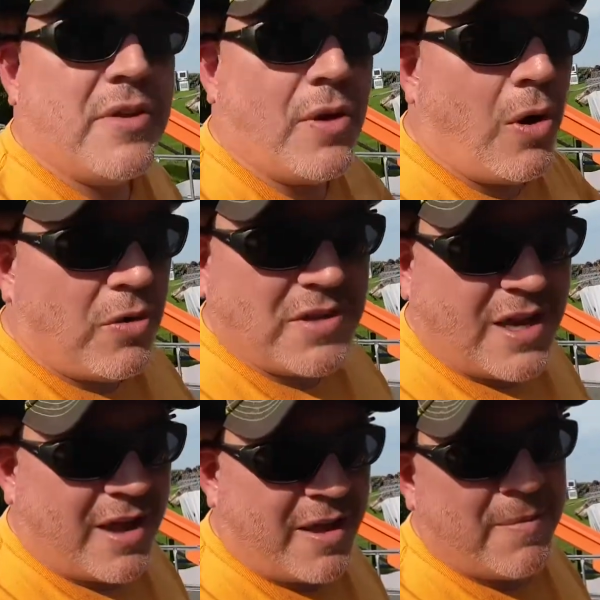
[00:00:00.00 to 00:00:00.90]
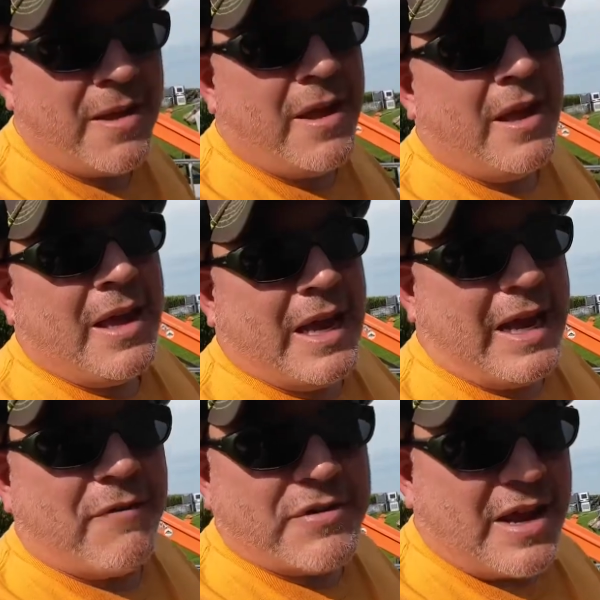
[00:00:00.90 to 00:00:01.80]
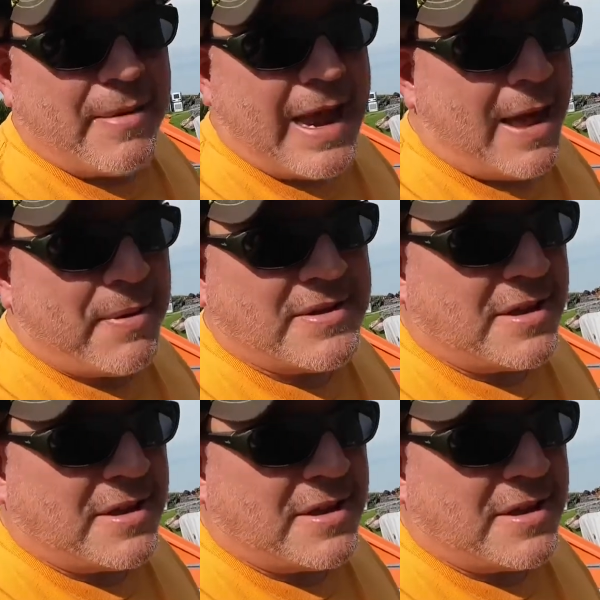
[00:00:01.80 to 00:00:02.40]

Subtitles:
all the time. And every time it happens, I